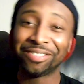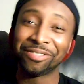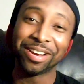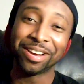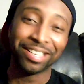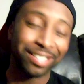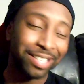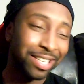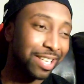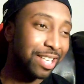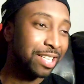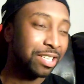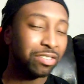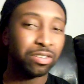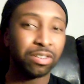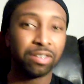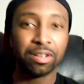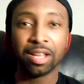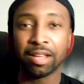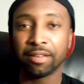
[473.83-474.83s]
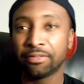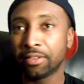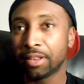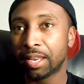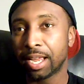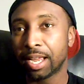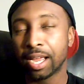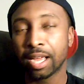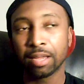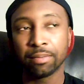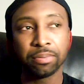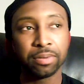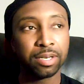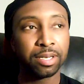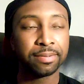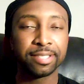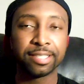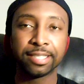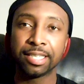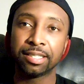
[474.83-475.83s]
right there. You know, I feel like I could
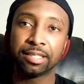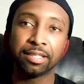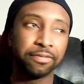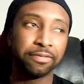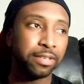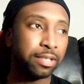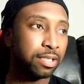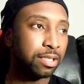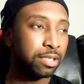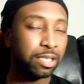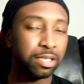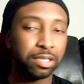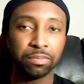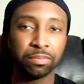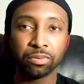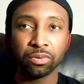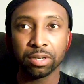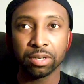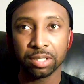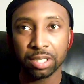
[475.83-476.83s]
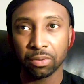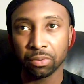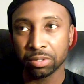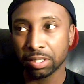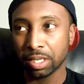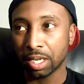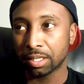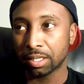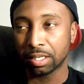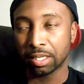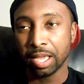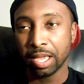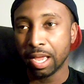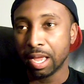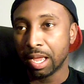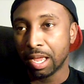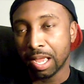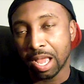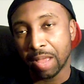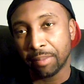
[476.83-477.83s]
put up 60 points. That was nothing.
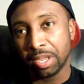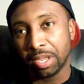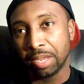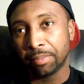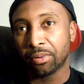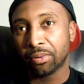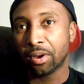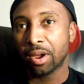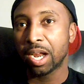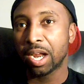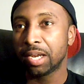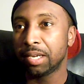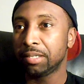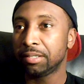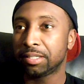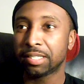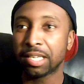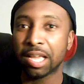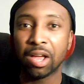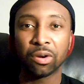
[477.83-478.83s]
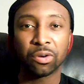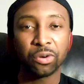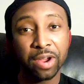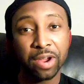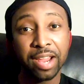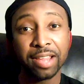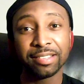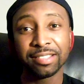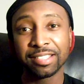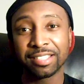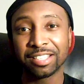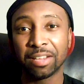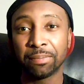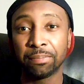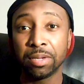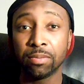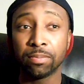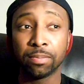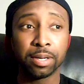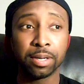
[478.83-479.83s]
I mean, probably sound crazy to some people,